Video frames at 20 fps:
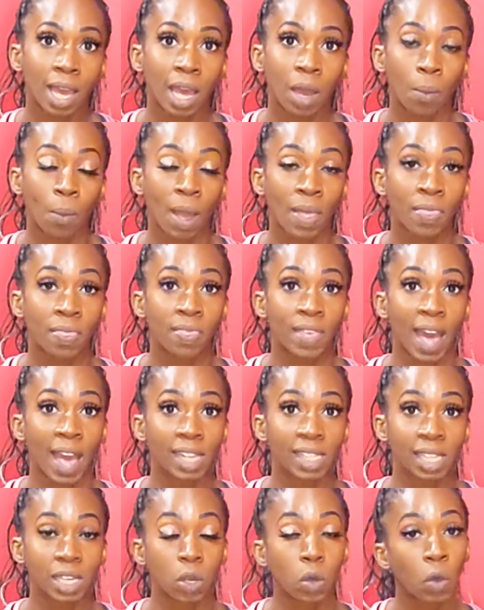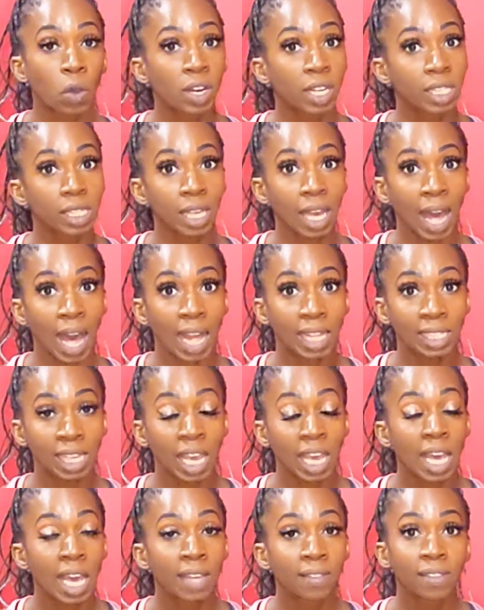and when the cord is cut,
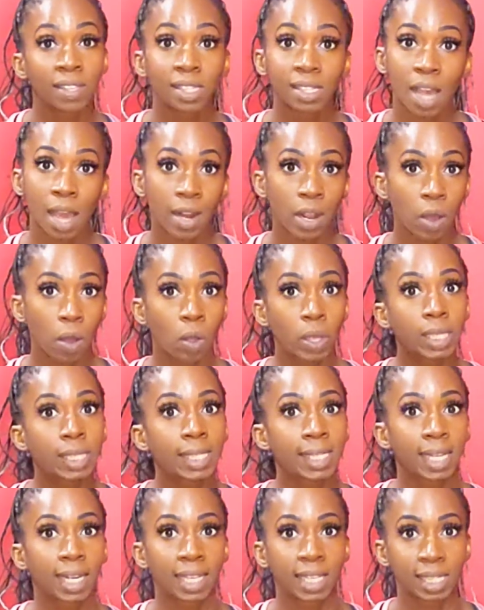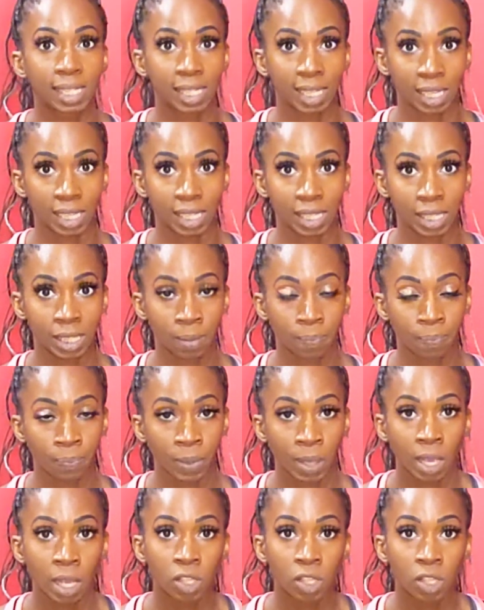this tiny hole still exists.